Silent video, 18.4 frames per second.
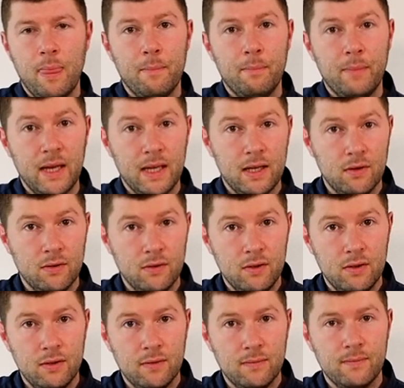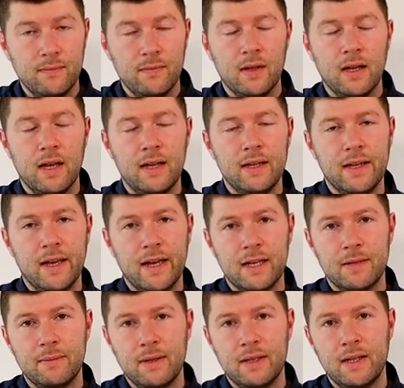makers and the
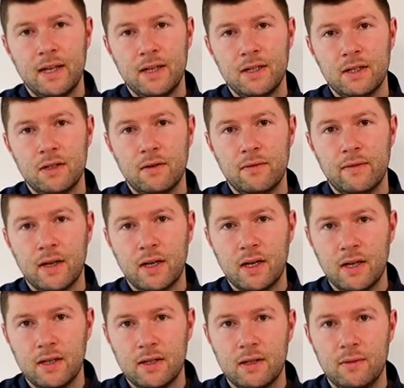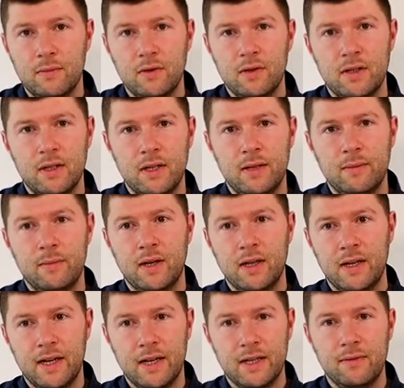expectations of customers in
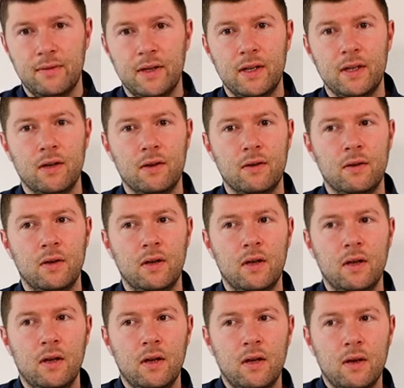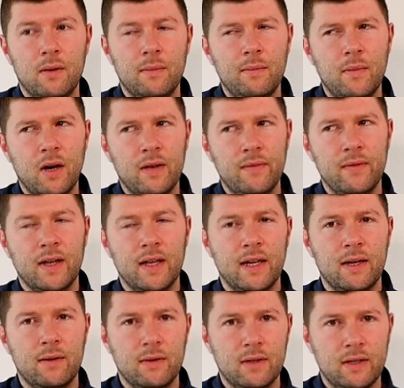my next video might even
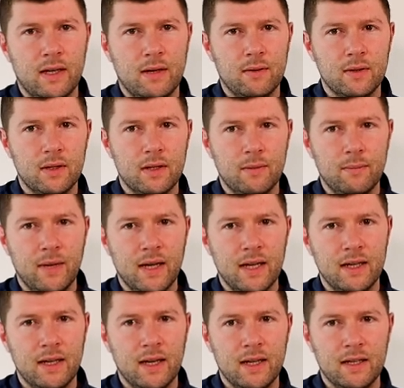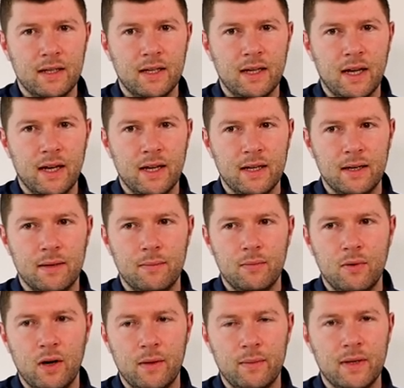get that one, that one made later today and
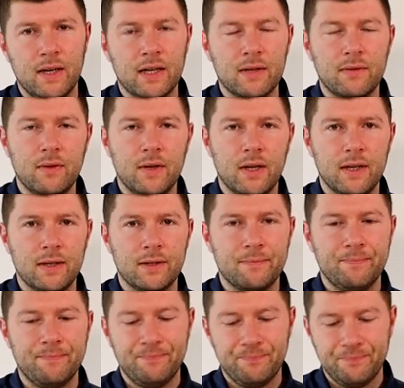put up in the next few days.